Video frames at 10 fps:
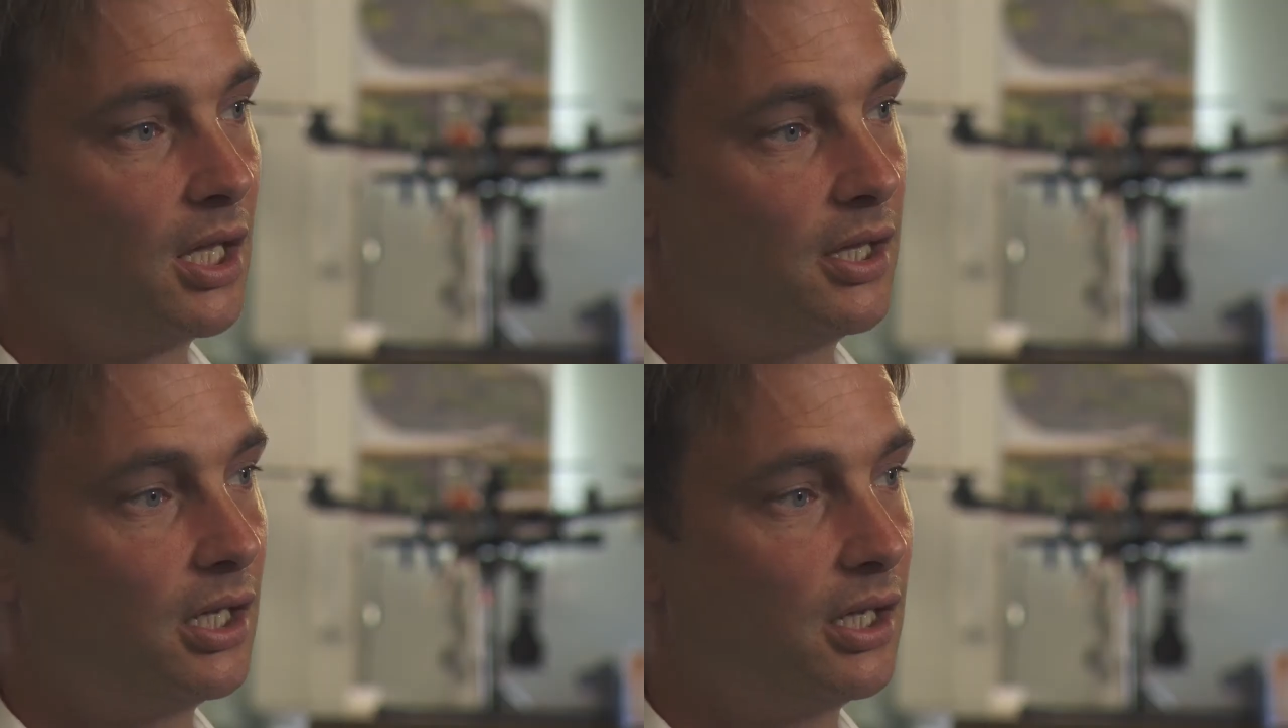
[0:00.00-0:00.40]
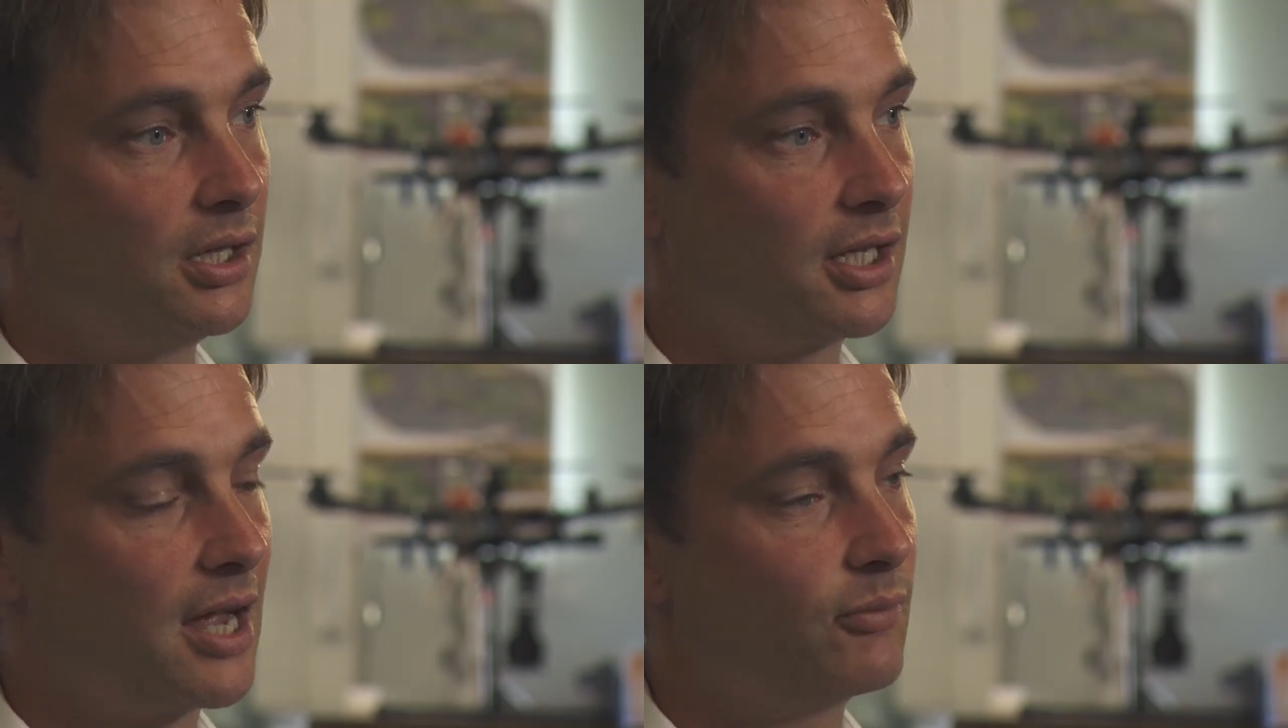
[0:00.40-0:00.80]

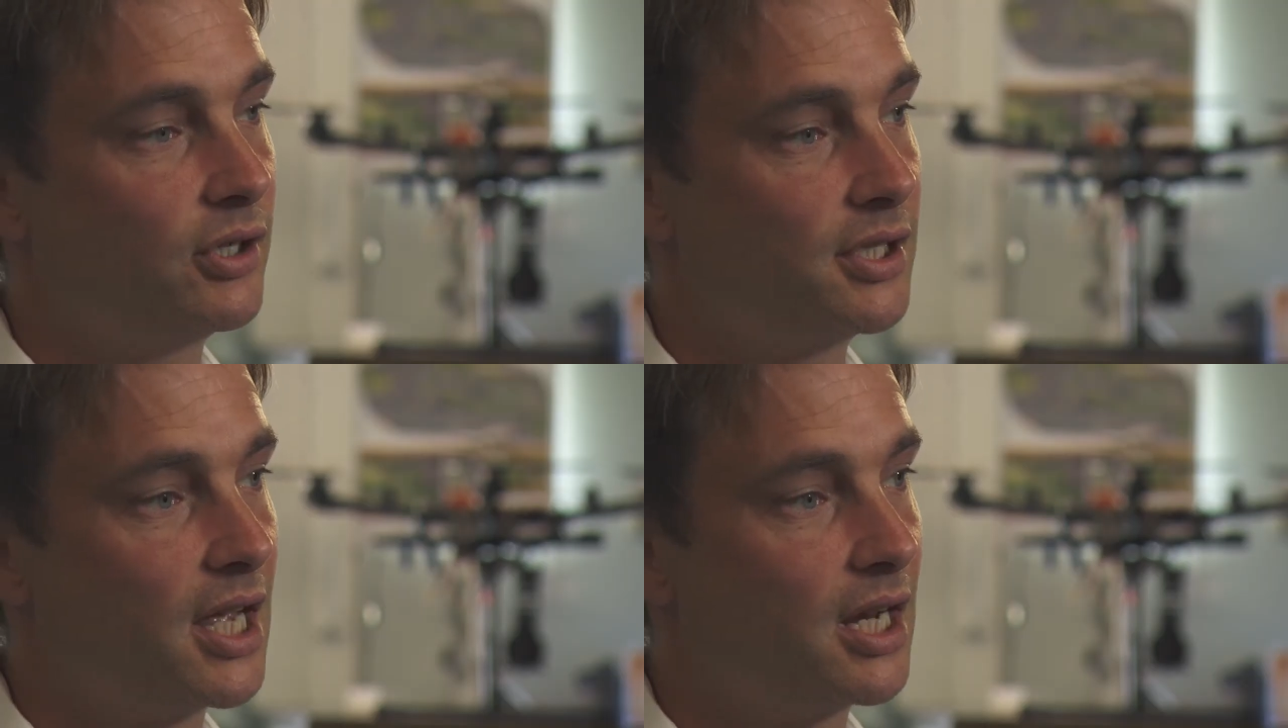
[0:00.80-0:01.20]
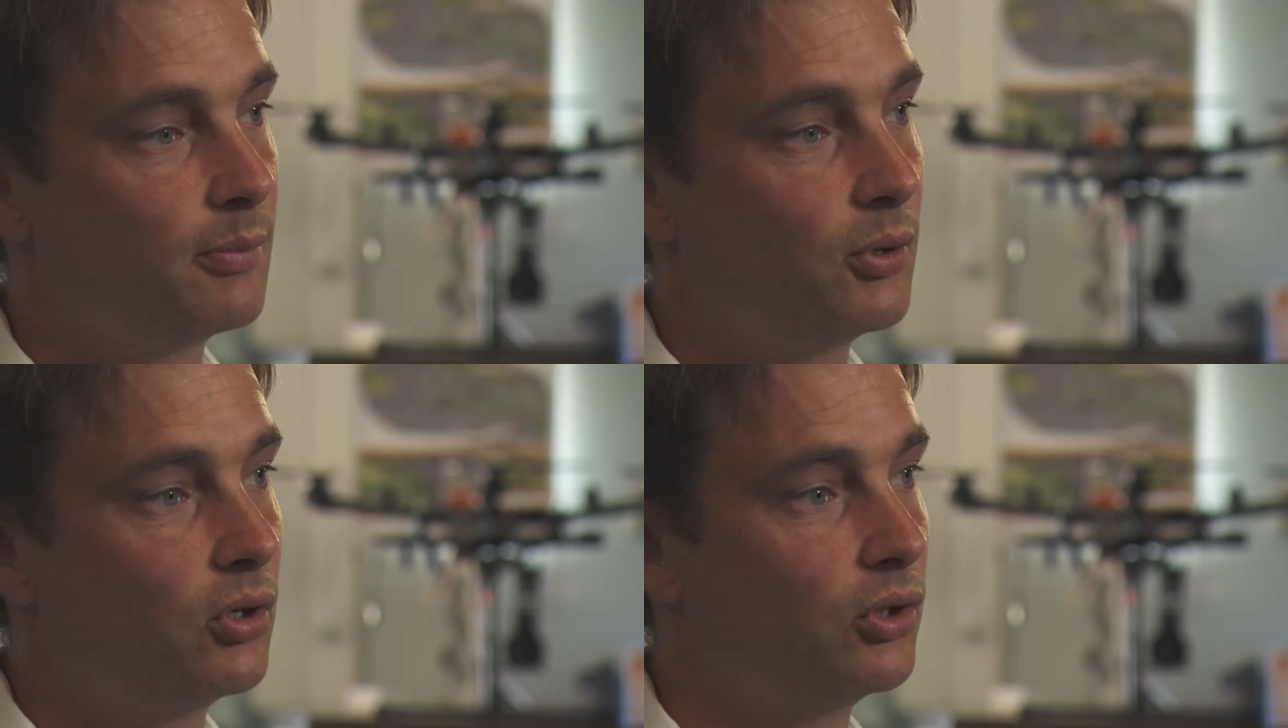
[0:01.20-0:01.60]
the camera is set
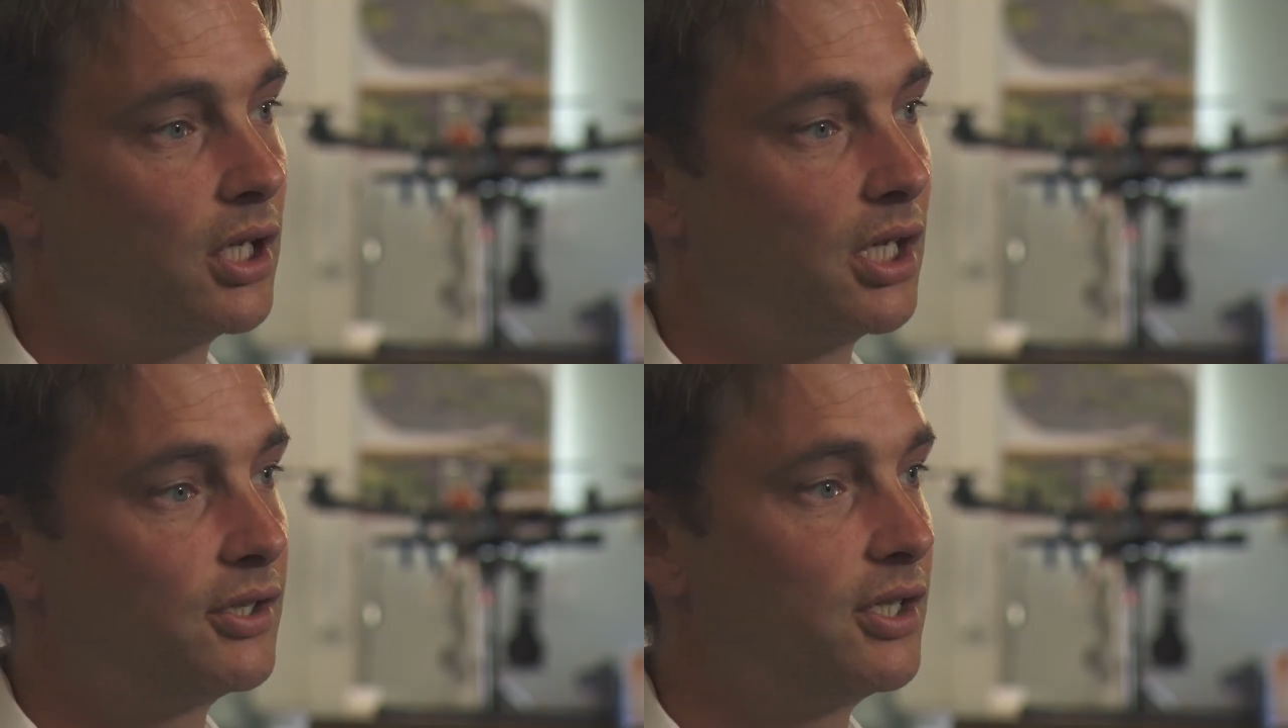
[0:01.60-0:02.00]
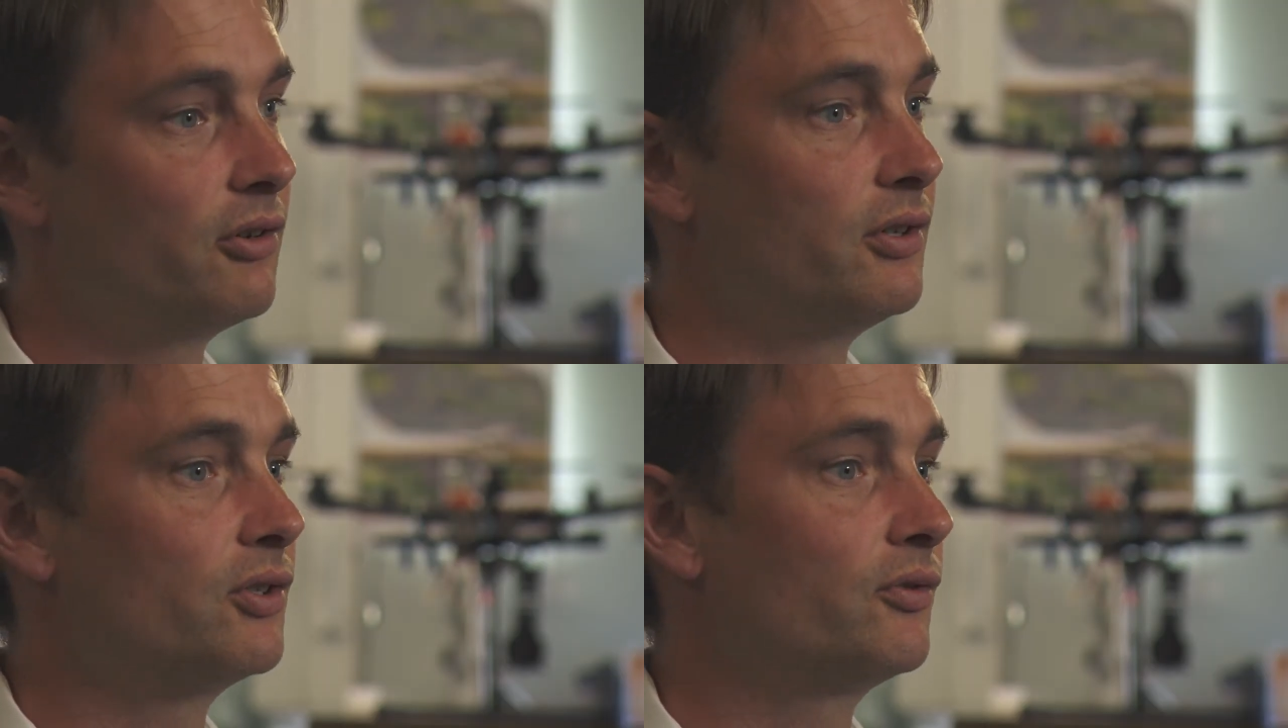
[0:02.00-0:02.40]
up on a
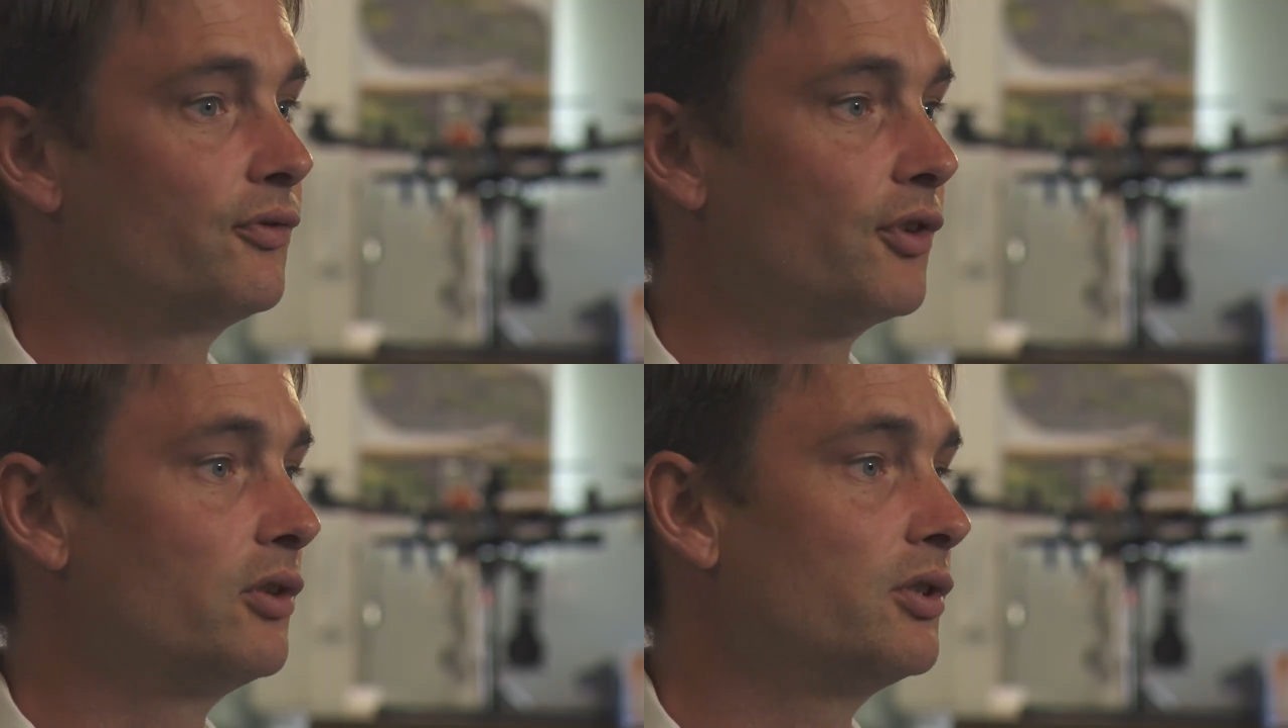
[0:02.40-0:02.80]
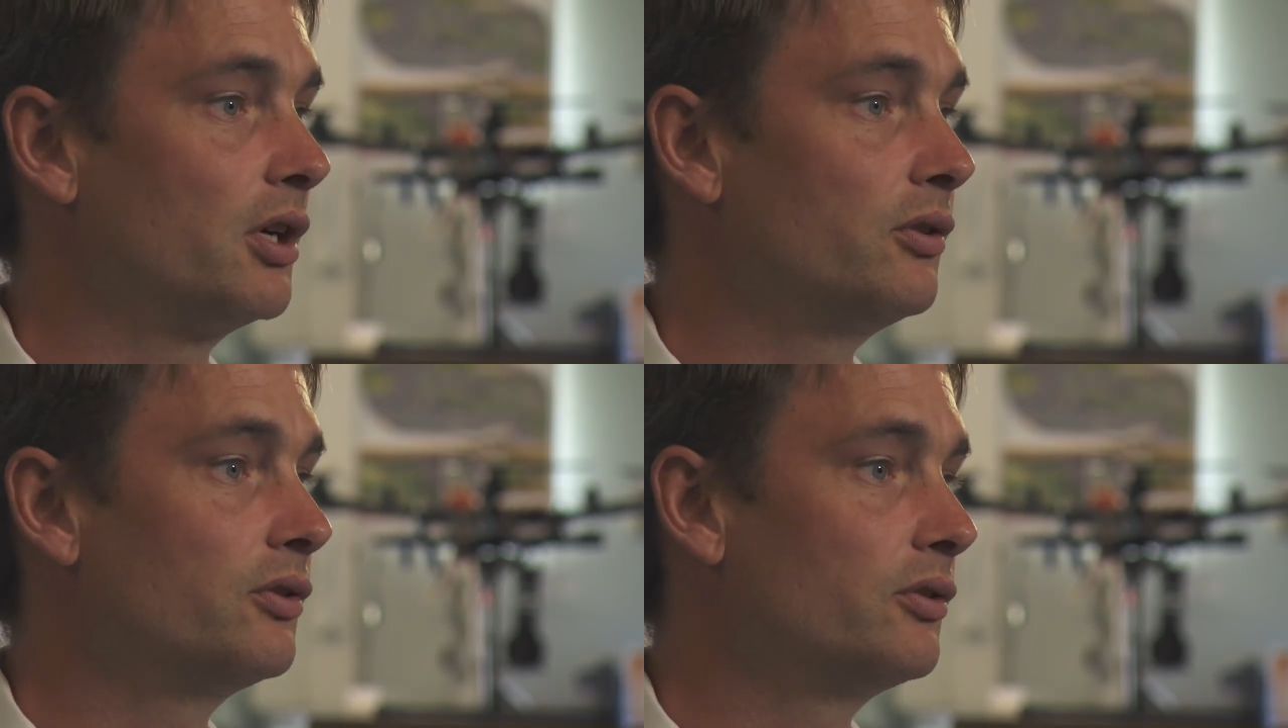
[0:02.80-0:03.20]
series of
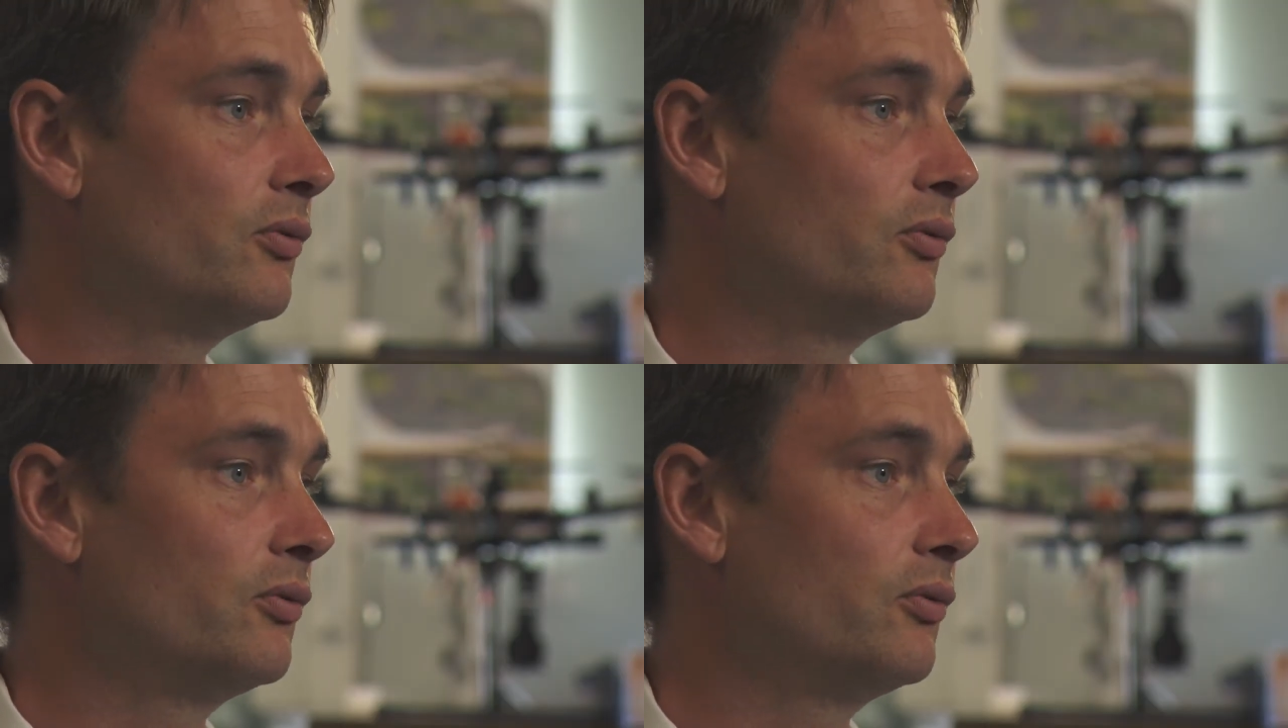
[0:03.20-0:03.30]
photos